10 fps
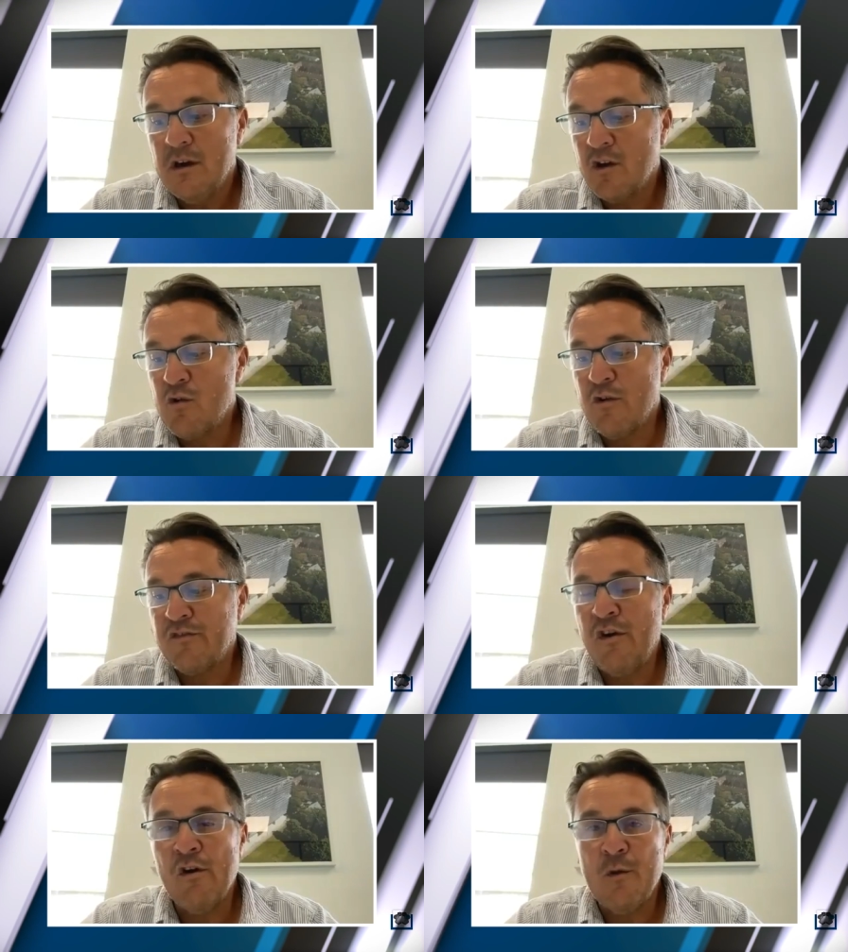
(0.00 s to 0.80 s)

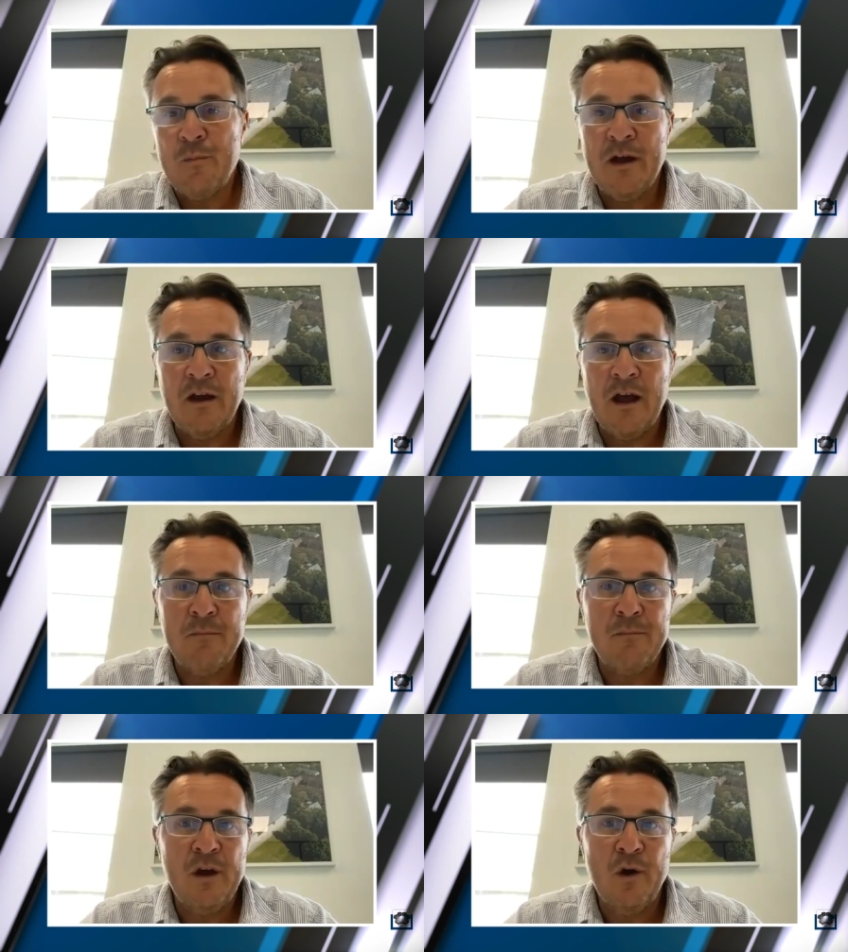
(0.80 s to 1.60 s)
across Europe and,
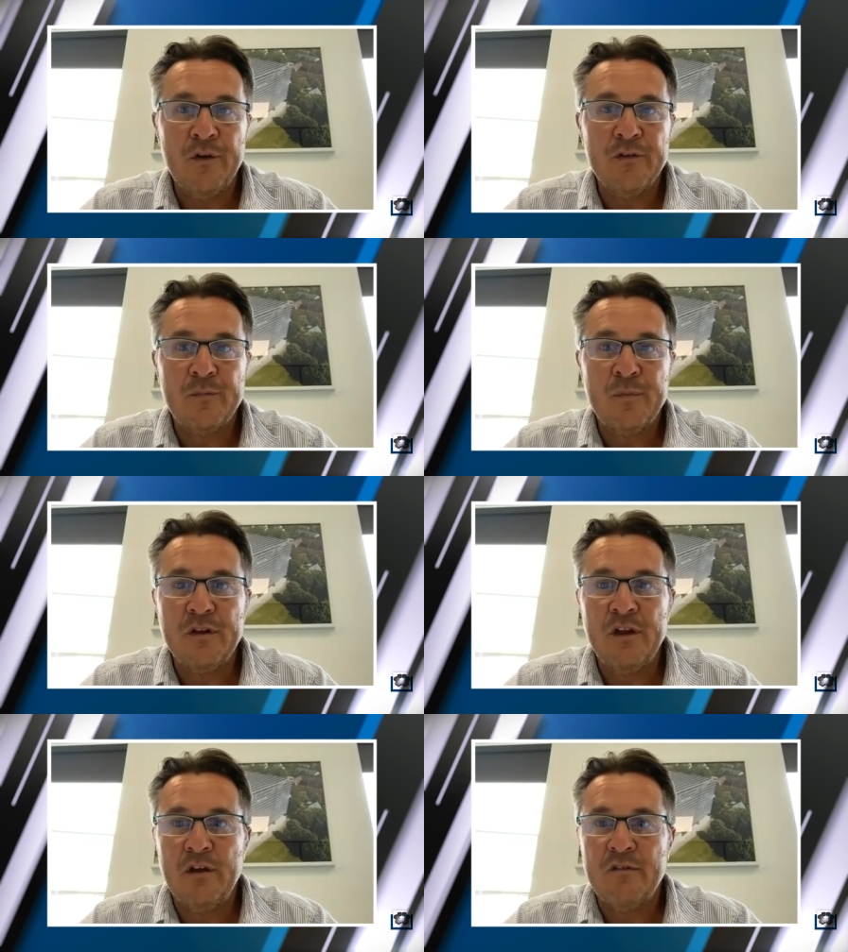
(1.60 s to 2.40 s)
and beyond,
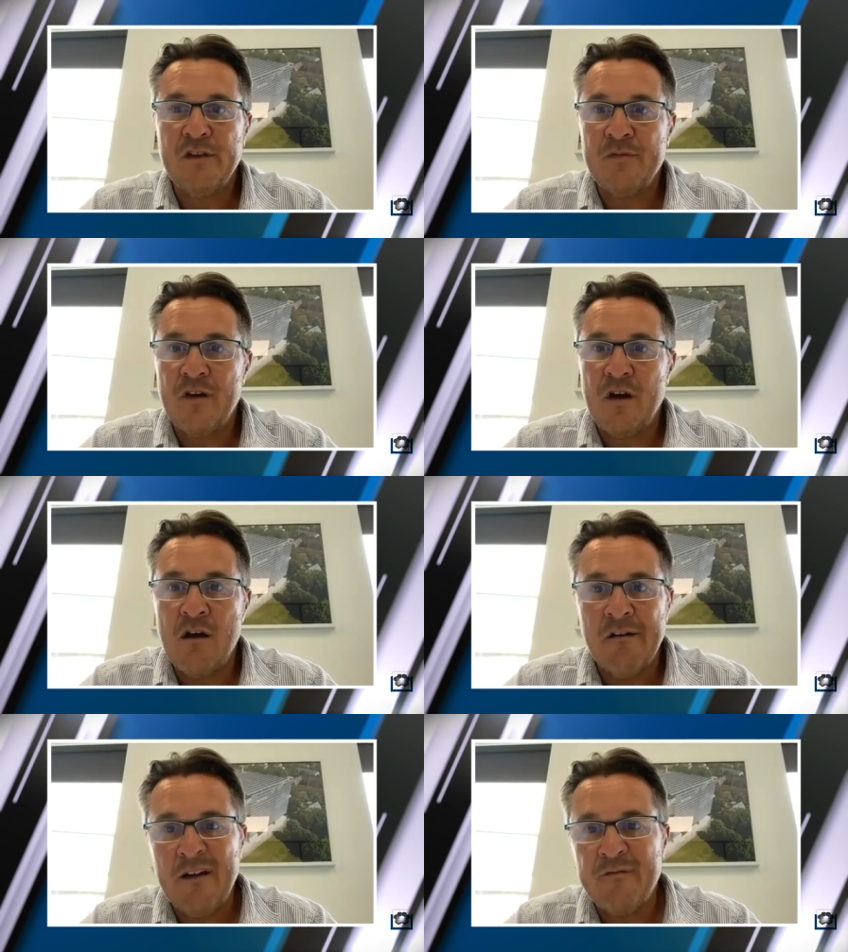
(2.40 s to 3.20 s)
but, you know, Sub
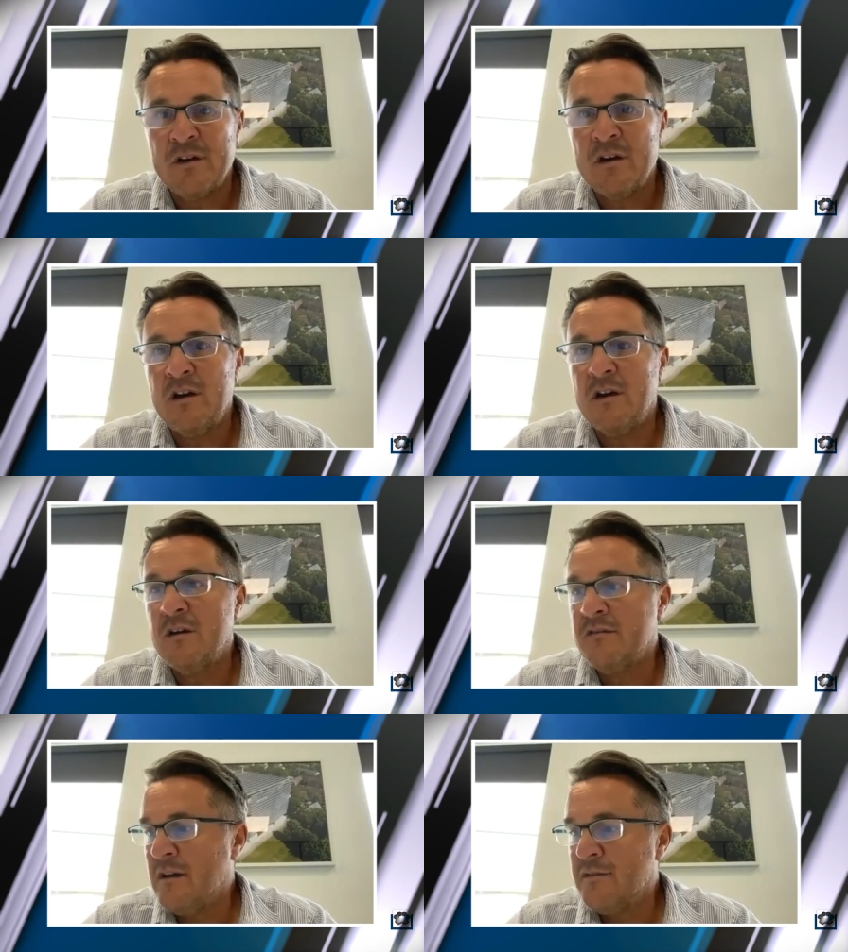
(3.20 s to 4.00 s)
Saharan
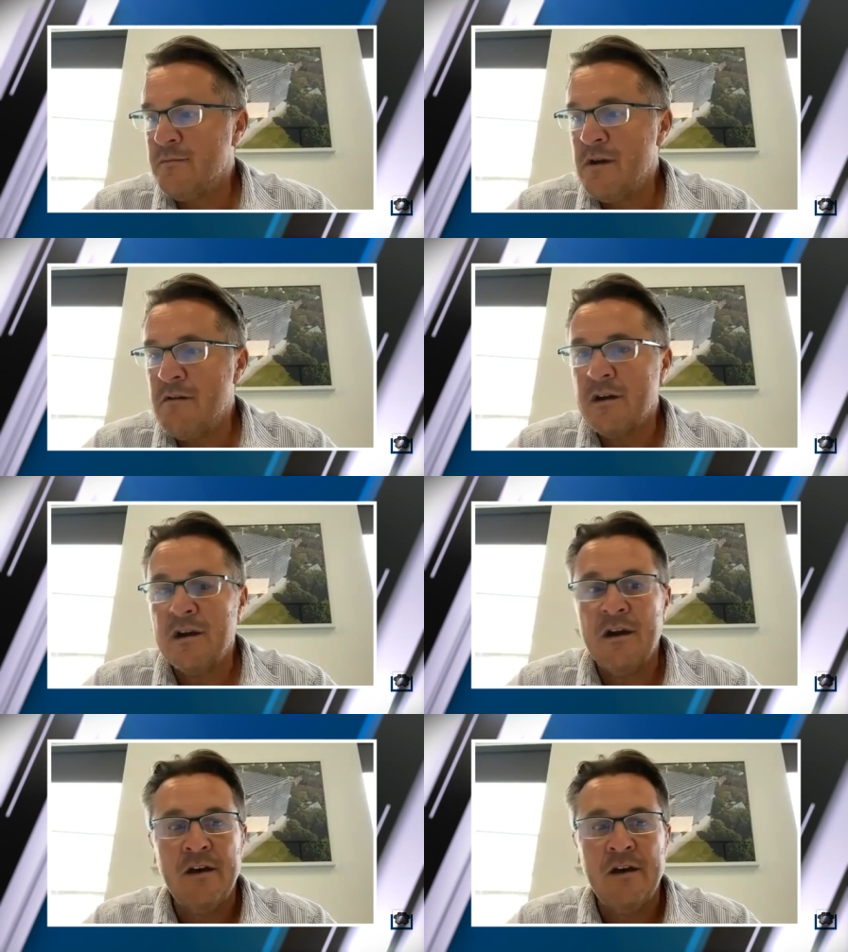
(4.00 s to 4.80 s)
Africa, South
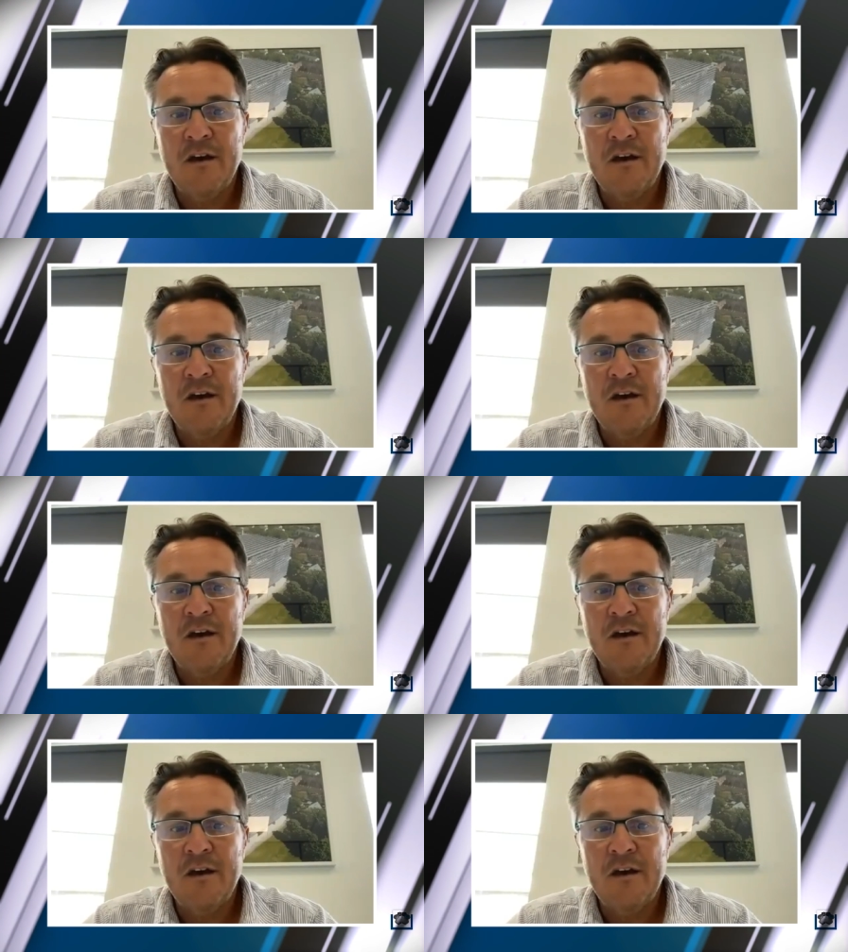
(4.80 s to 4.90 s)
America,